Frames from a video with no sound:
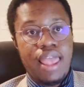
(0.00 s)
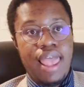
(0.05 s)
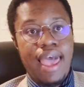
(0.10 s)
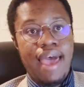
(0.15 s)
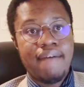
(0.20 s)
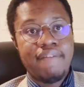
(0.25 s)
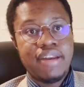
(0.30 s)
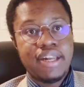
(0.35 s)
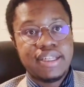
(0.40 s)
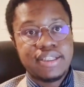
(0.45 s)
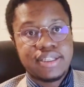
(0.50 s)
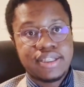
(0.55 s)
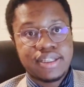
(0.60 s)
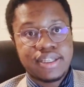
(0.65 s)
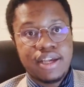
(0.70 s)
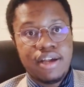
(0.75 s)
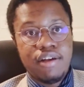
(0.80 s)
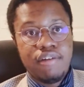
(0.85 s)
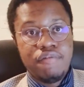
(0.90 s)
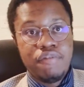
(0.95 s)
evidence
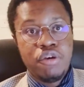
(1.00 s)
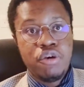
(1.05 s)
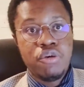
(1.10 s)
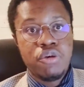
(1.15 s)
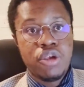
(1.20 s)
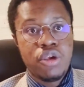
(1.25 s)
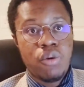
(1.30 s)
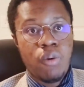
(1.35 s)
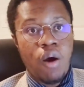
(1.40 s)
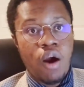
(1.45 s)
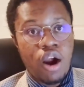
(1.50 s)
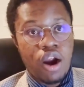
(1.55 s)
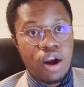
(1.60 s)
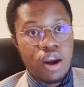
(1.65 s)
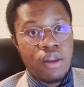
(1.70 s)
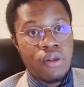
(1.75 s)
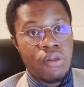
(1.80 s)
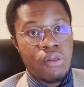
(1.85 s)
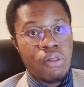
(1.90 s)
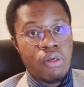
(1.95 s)
of who you
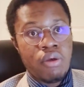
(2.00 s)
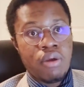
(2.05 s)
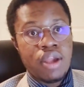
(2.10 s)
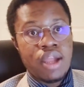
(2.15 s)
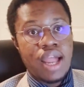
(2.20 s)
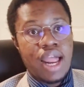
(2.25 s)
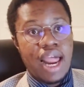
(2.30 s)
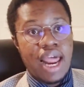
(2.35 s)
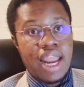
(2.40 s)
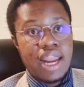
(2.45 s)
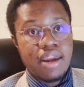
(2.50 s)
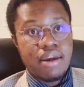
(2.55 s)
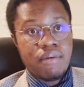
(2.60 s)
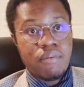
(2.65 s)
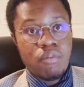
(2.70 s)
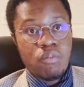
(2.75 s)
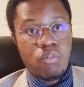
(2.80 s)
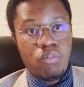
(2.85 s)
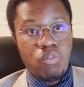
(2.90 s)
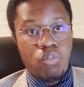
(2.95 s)
are and